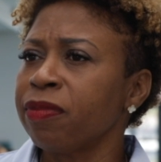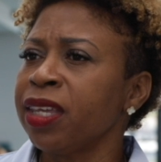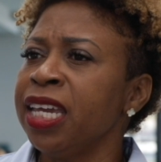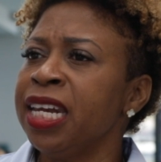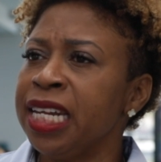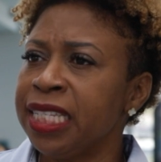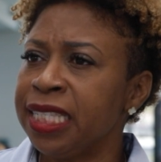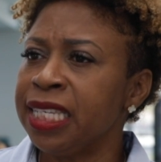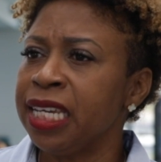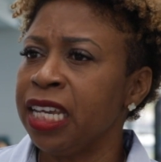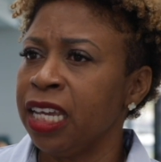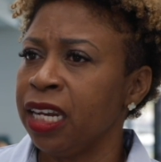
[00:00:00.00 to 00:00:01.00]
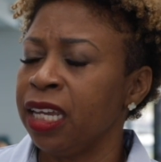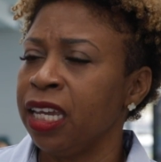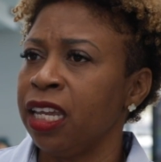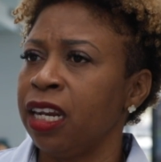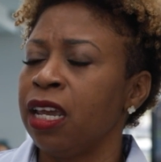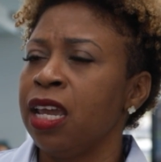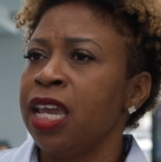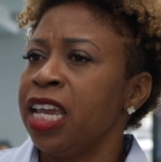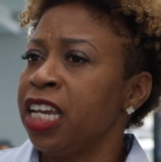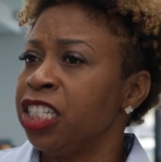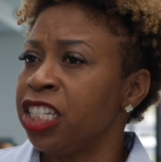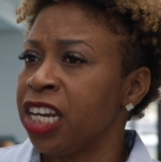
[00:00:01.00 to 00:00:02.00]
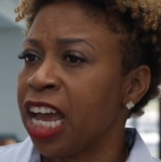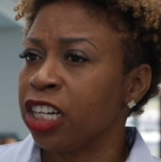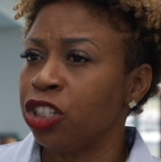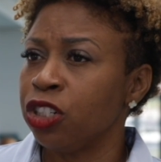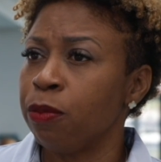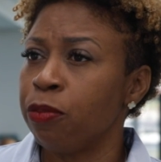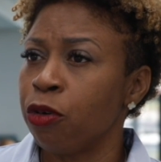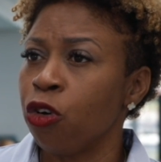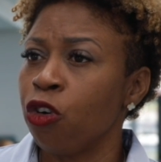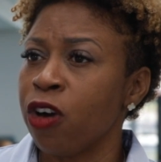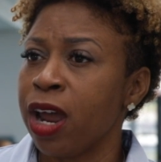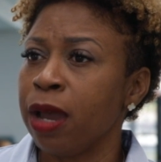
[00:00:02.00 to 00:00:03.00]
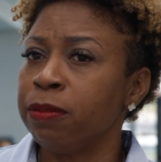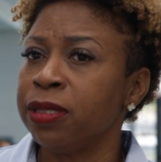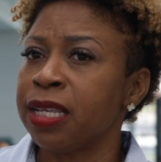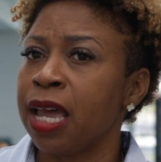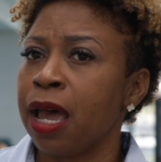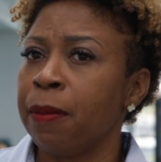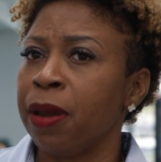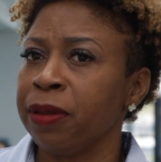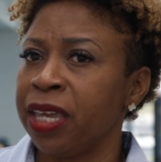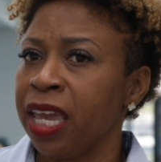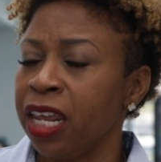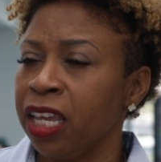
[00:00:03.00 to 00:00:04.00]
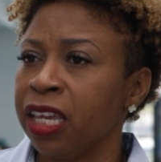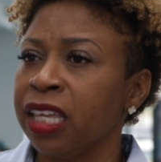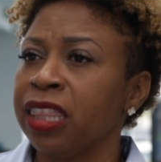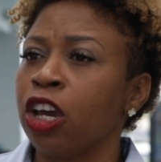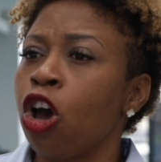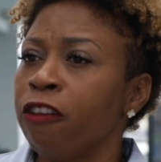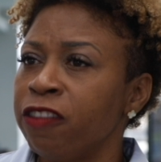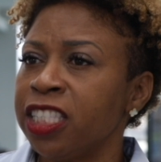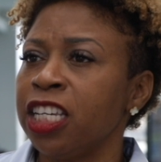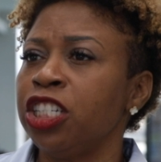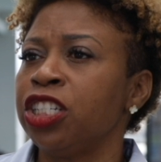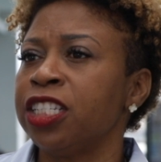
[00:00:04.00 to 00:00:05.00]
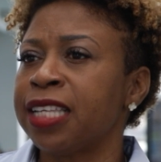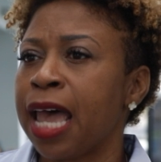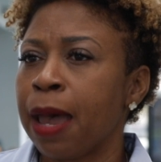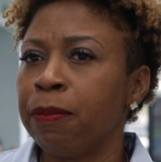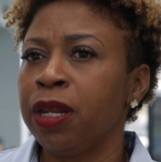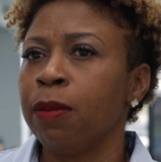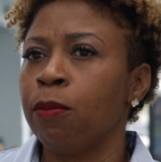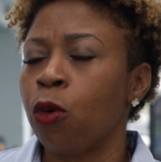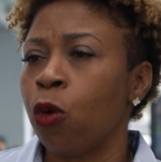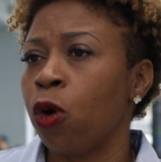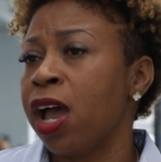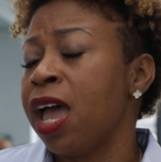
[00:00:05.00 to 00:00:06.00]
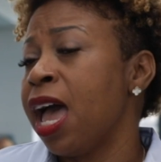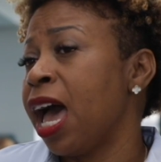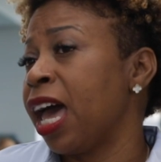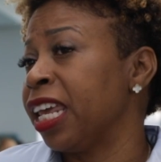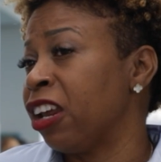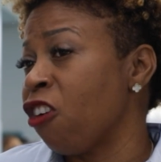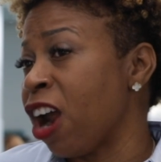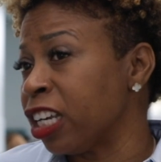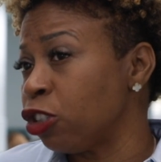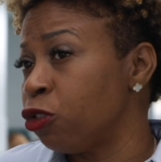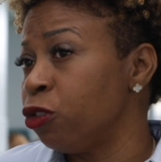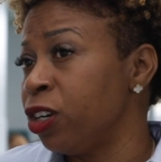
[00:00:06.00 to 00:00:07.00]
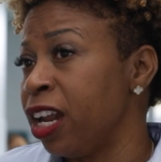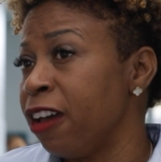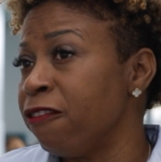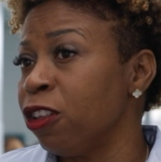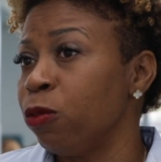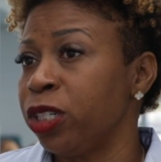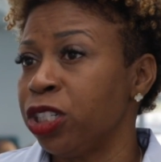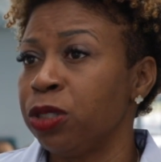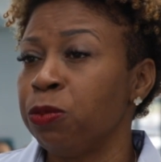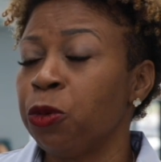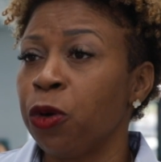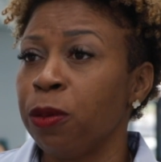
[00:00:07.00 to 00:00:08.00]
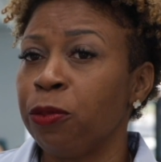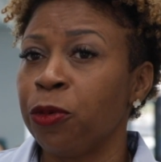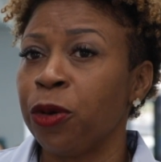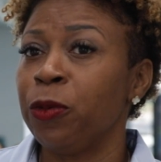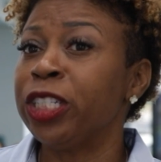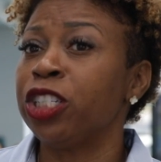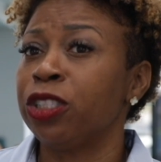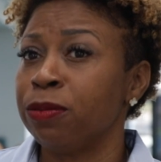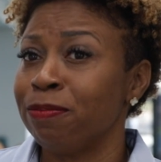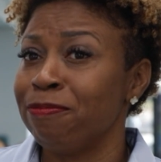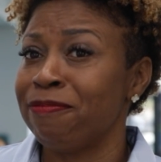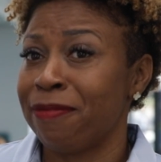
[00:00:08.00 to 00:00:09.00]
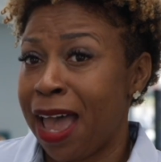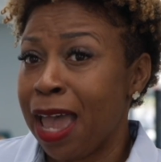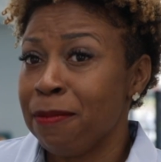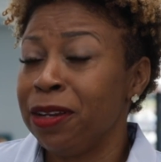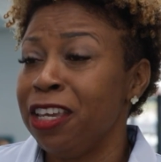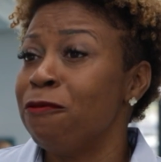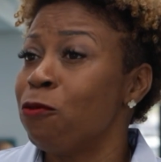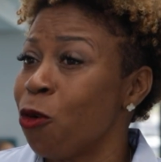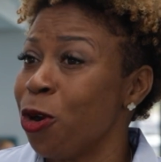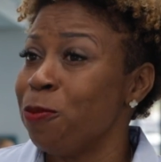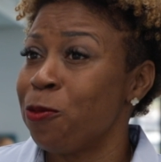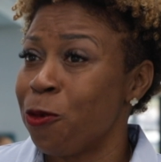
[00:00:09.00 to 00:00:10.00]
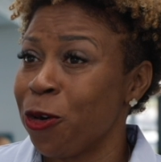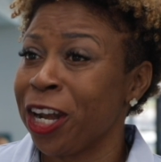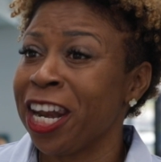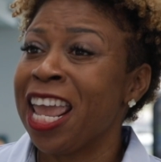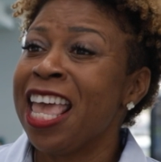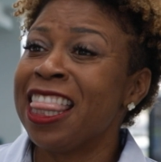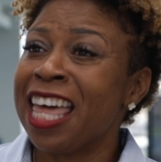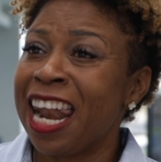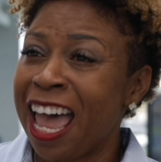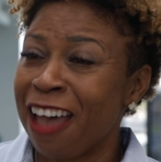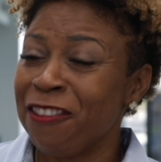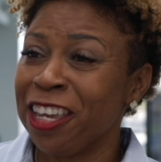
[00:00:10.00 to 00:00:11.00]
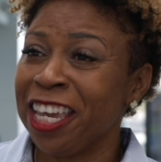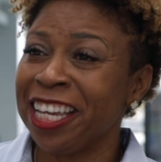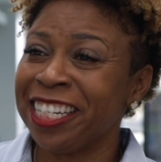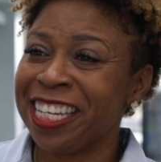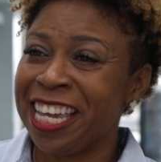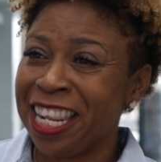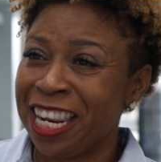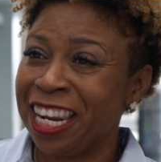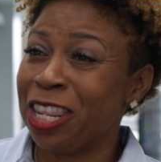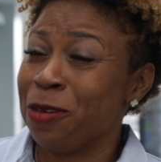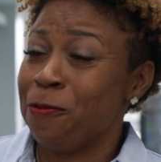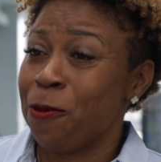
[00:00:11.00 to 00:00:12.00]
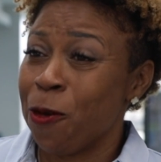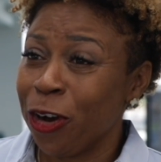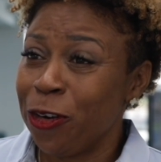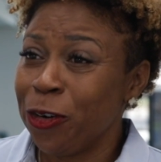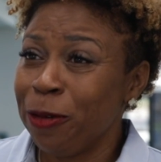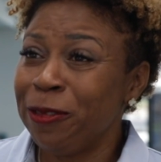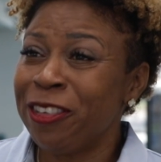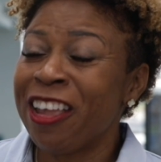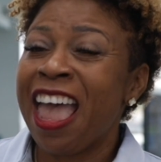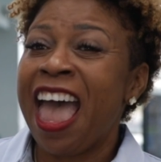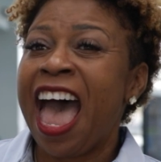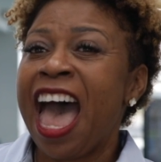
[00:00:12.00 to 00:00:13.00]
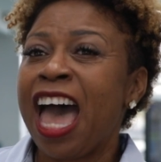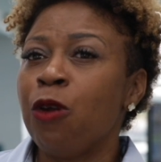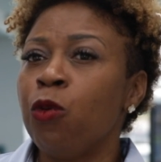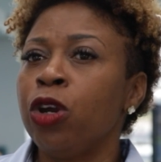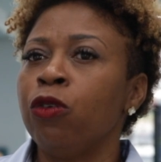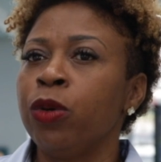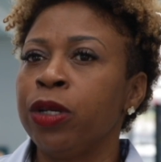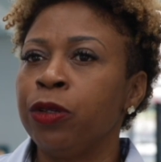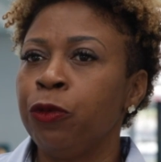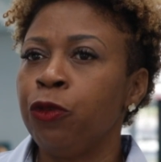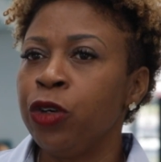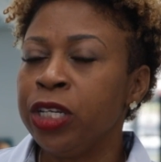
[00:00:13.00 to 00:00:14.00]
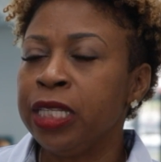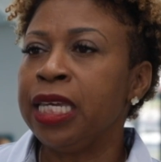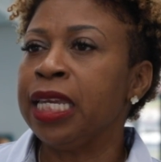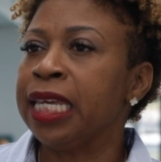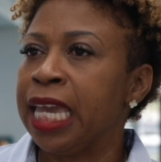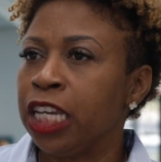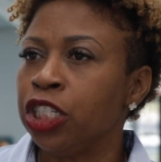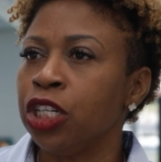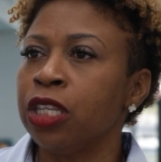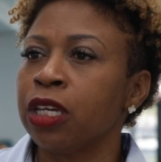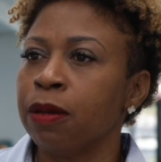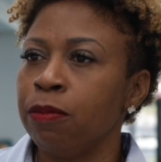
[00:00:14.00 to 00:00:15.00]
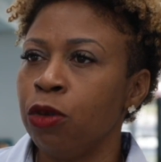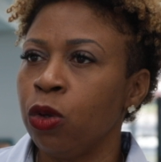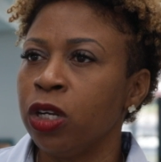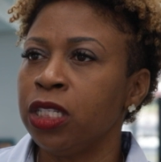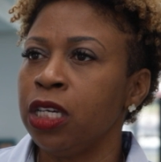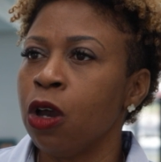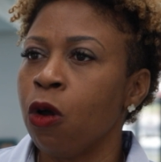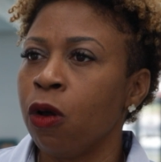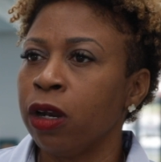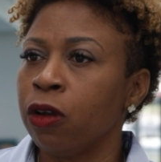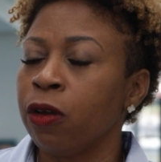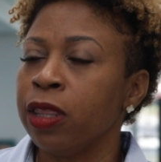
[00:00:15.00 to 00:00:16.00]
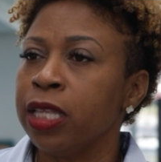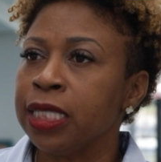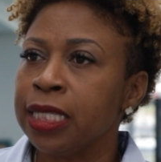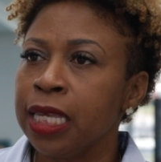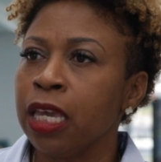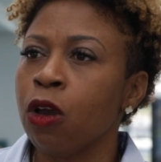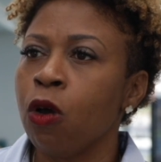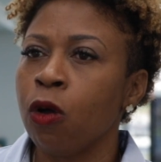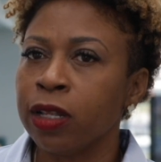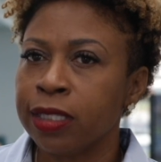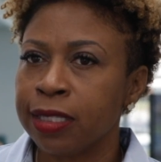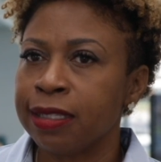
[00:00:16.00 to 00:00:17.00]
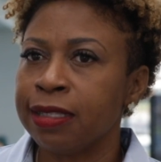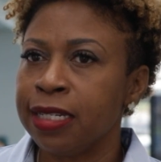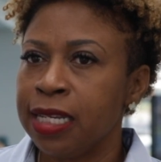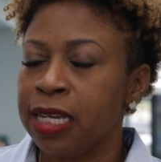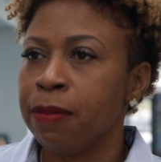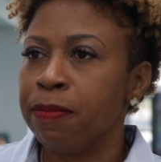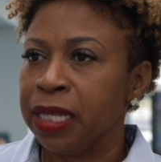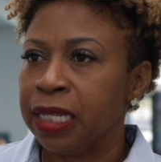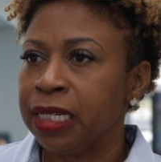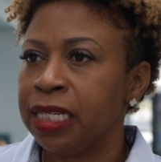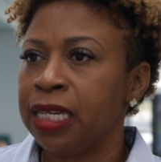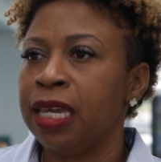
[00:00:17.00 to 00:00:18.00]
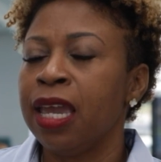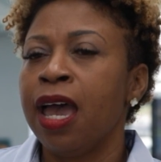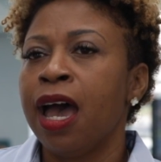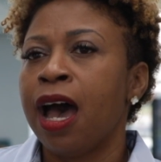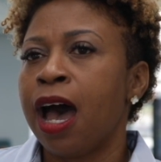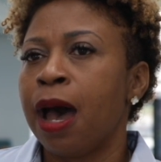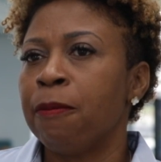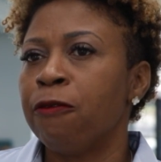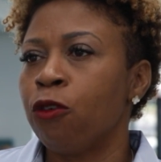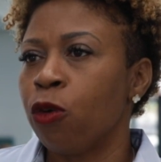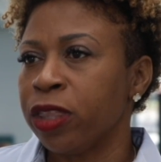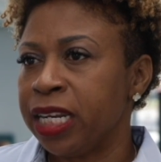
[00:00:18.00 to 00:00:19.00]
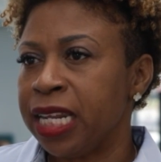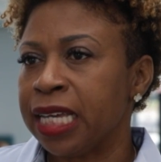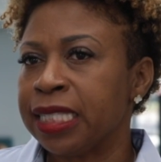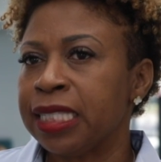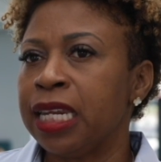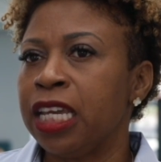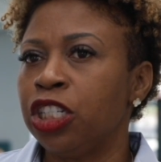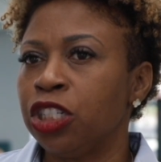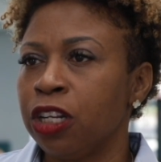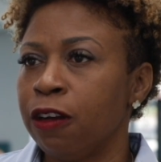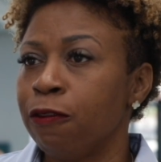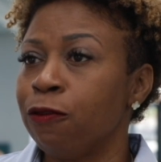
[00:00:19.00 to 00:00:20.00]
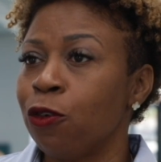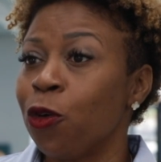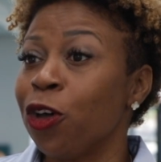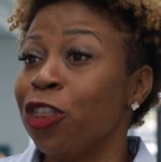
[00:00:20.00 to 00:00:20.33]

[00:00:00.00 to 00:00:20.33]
enlisted in international programs, and getting the conversation is happening more at a grassroots level, which is I believe, more important than having it in the boardrooms. And we're really engaging the community on this thing called sustainability for the destination, for